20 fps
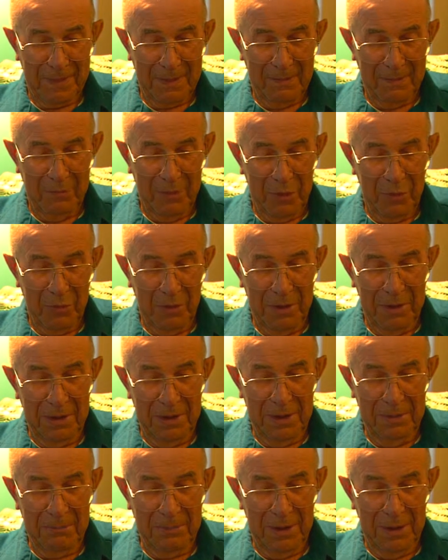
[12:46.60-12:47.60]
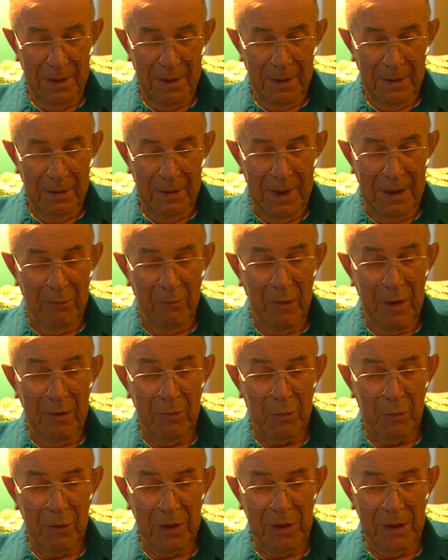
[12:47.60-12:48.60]
Between him and
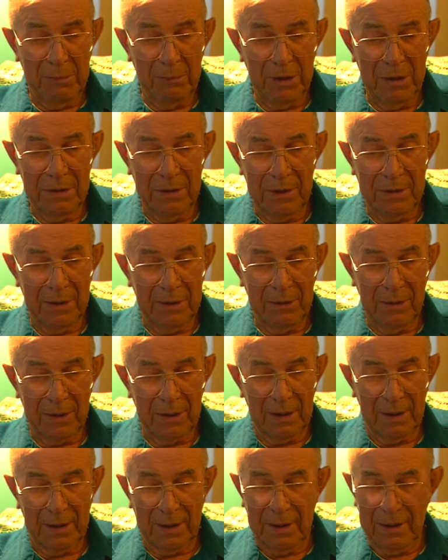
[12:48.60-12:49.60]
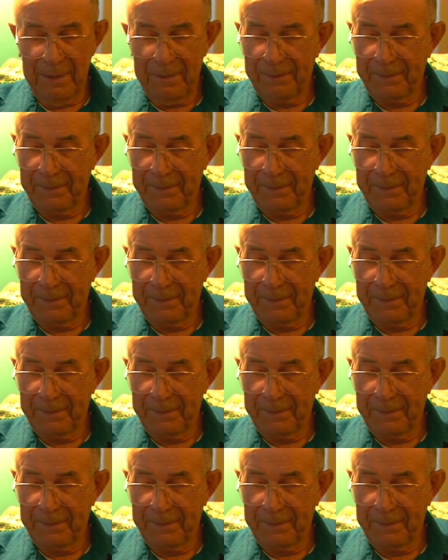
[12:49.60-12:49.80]
that other guy.